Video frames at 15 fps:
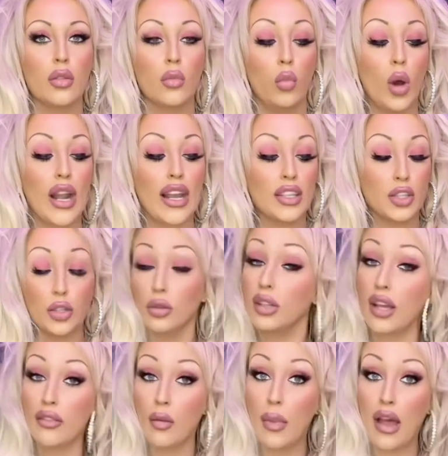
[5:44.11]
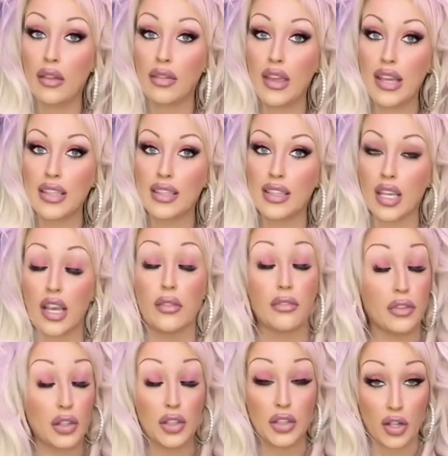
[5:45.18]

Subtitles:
What I do love about this, it feels